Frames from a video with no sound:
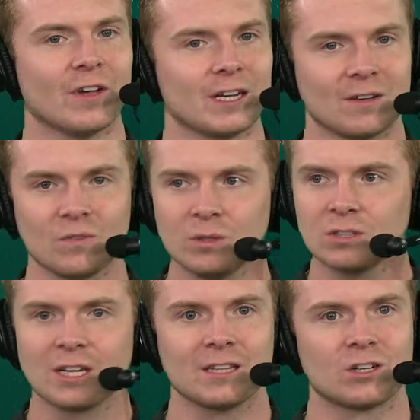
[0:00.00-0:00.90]
Like, if you
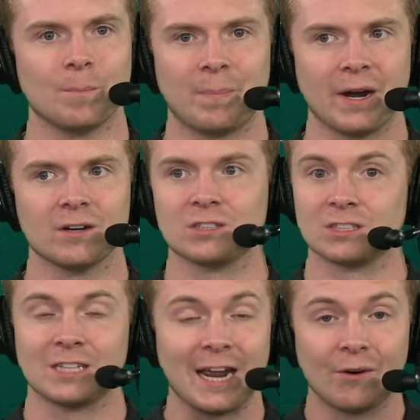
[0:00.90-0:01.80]
just had to compare
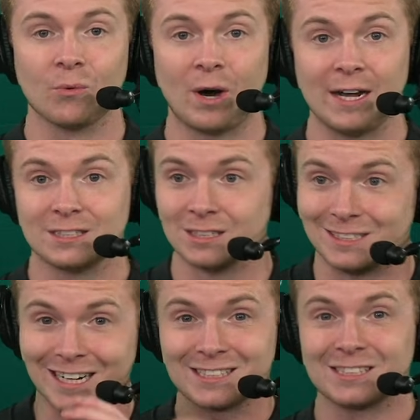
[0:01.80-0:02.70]
just talent-wise the
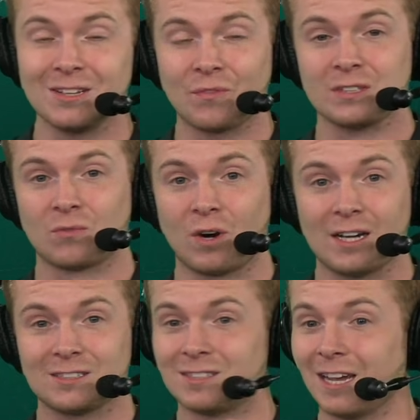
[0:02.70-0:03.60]
Jets defensive
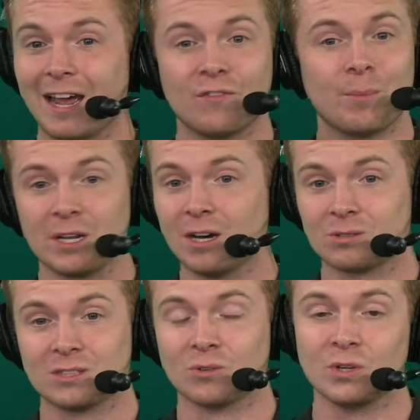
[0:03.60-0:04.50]
roster to everybody
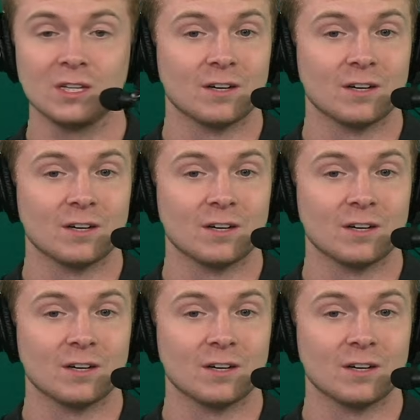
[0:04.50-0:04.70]
else in the league,